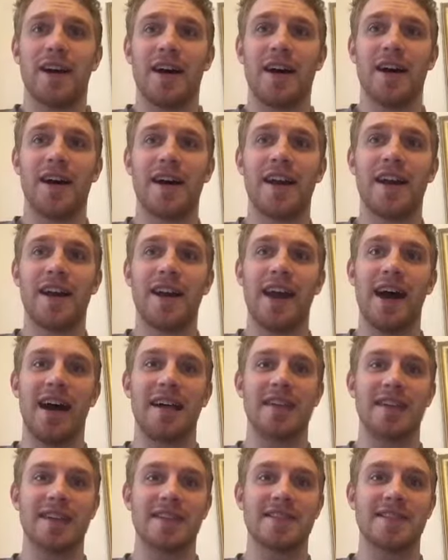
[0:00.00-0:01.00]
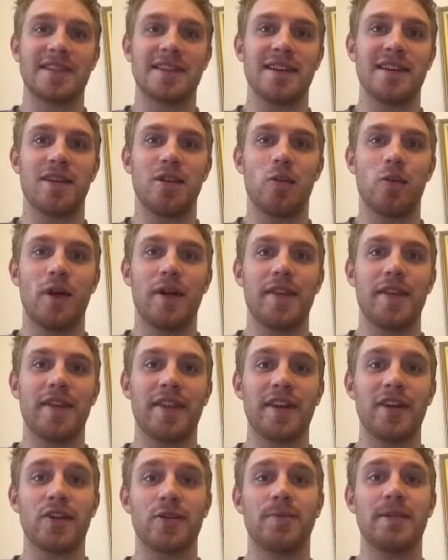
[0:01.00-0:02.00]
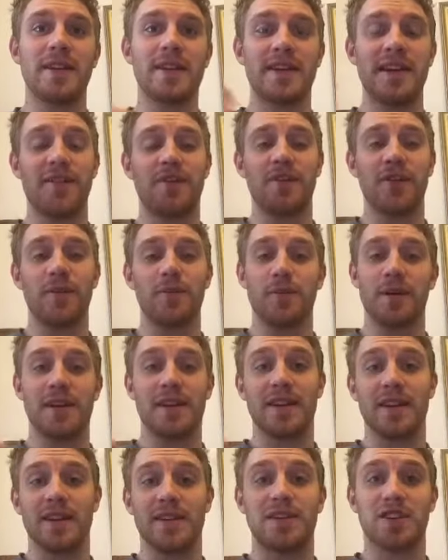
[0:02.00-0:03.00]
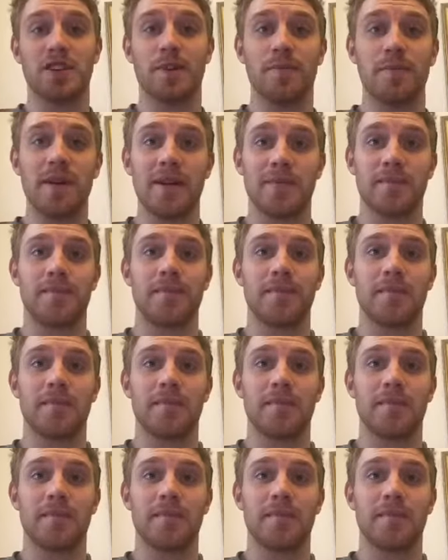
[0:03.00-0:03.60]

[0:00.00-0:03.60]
And I think it's a way that they could be different, but jump in.